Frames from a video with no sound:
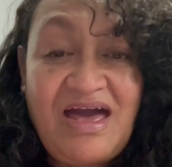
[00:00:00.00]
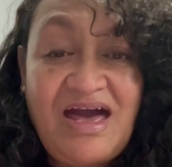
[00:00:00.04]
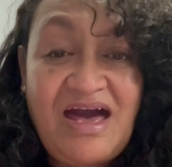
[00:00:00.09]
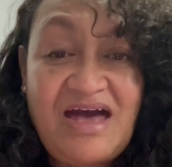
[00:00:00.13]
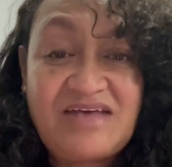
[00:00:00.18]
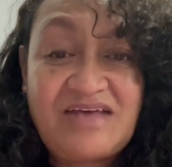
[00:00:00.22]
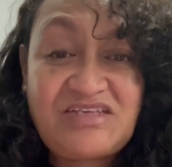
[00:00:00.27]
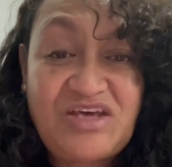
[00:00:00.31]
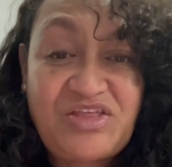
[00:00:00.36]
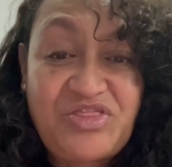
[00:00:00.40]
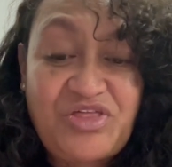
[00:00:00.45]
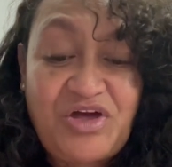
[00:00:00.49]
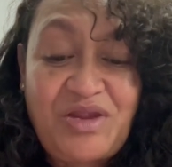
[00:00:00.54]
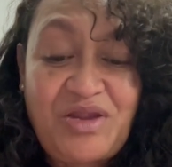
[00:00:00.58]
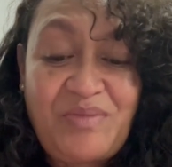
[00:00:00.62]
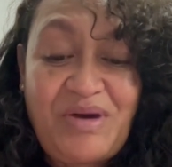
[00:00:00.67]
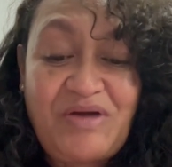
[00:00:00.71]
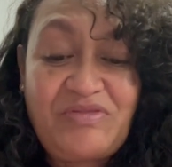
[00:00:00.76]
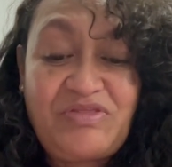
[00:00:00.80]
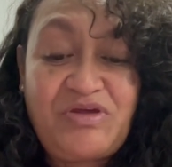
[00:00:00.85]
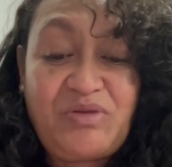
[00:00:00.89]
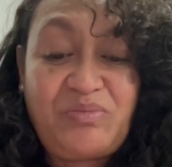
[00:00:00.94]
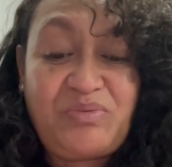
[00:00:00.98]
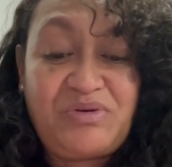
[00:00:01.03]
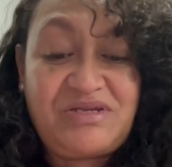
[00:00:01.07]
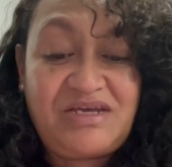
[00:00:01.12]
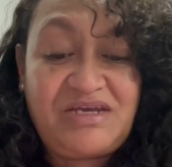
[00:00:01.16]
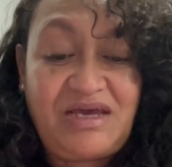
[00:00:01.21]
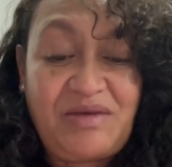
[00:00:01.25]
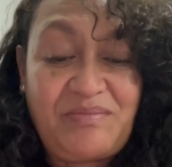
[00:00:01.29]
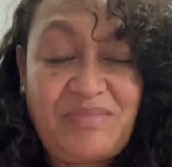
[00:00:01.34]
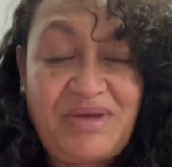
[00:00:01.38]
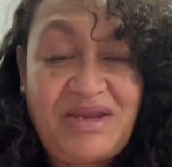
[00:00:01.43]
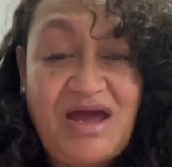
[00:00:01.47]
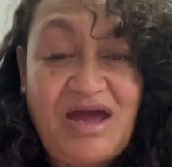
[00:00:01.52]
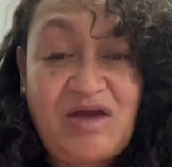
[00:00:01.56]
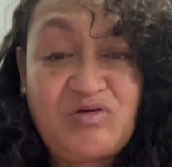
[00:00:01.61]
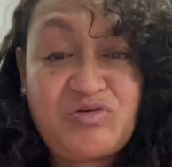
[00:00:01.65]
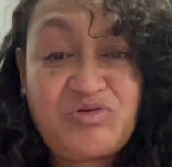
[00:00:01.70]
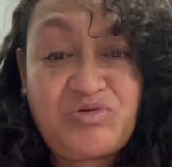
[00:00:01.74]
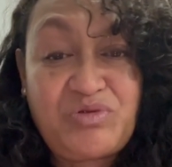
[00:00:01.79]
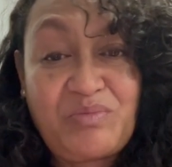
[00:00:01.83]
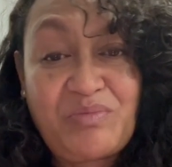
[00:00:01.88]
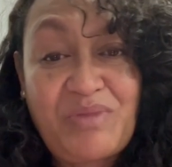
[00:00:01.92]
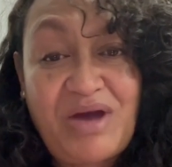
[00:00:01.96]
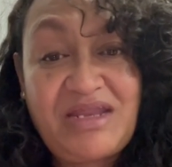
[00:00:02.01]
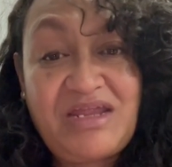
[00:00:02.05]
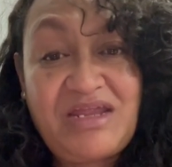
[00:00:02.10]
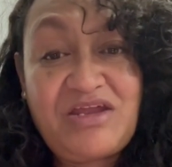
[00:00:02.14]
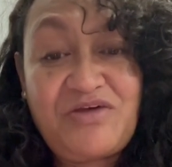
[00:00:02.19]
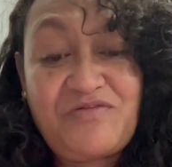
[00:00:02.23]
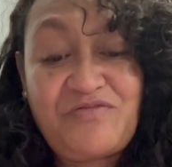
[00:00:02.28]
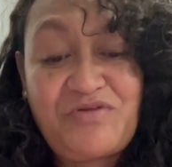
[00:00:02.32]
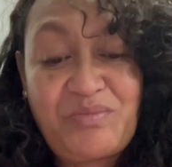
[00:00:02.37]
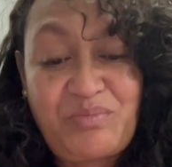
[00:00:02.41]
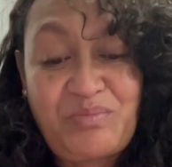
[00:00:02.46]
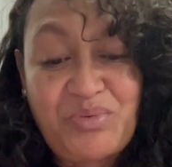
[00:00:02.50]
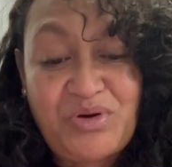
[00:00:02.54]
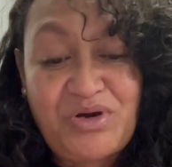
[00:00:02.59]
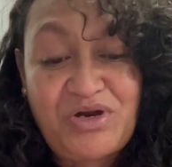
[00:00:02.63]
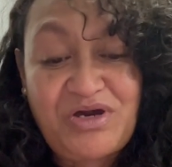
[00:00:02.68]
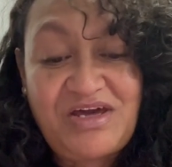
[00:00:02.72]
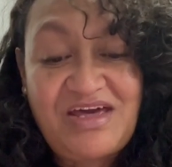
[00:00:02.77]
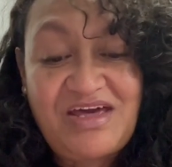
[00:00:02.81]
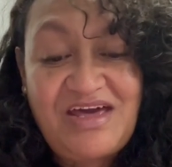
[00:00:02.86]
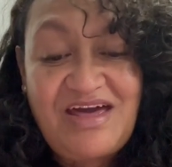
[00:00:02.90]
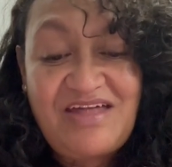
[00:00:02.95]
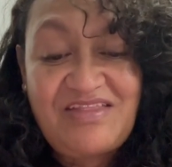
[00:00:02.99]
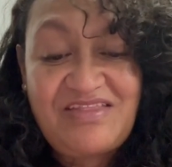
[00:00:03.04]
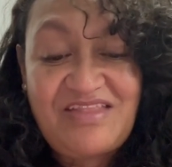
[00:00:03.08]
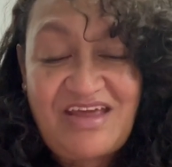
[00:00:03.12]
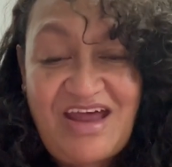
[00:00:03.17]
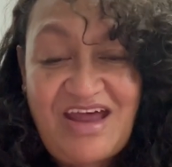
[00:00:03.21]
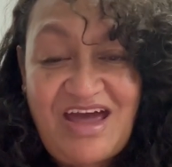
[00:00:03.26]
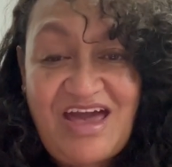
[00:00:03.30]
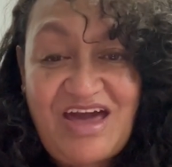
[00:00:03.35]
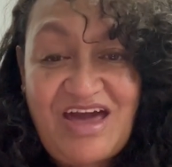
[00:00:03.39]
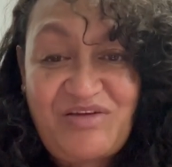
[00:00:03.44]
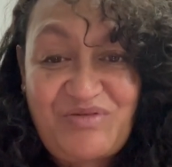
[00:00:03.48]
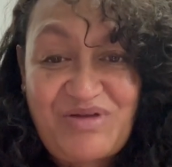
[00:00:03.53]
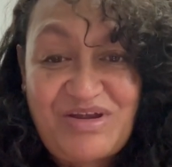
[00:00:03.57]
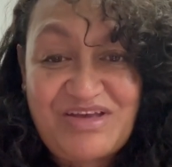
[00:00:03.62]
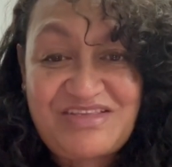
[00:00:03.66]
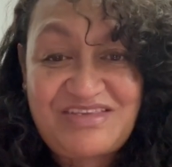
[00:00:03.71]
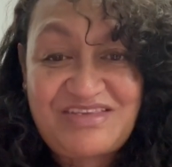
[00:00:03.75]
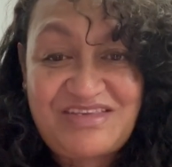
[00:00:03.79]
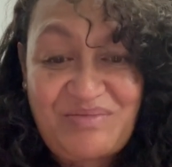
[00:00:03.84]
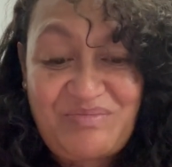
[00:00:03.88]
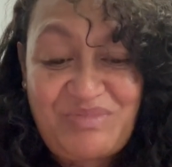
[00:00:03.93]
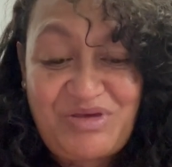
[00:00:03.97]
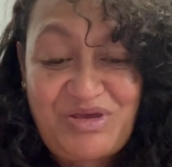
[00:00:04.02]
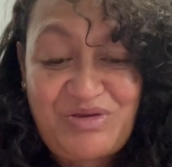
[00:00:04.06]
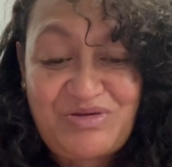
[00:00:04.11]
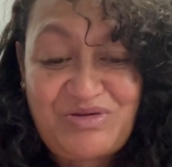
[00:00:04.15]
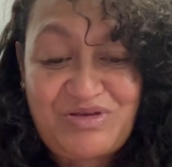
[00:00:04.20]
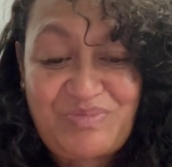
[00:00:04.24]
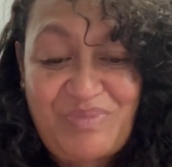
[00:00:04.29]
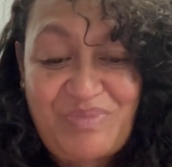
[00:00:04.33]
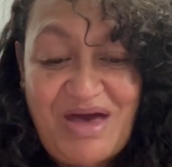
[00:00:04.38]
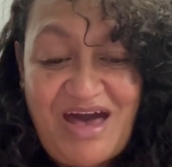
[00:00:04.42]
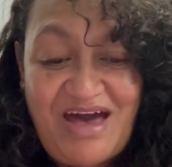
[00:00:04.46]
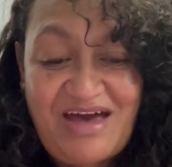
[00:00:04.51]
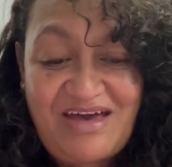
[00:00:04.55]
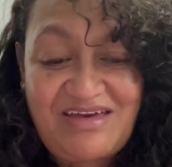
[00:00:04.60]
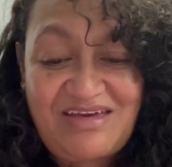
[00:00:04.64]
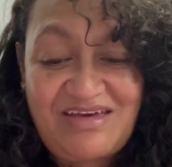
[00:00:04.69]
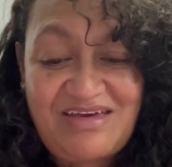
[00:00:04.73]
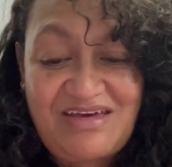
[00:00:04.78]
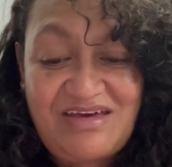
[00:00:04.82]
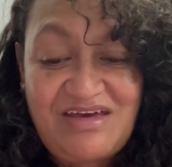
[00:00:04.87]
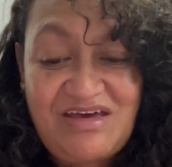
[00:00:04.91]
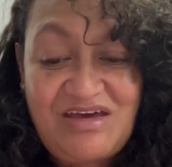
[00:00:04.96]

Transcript: As I thought about their predicament, I was reminded of a book that I had read some years back.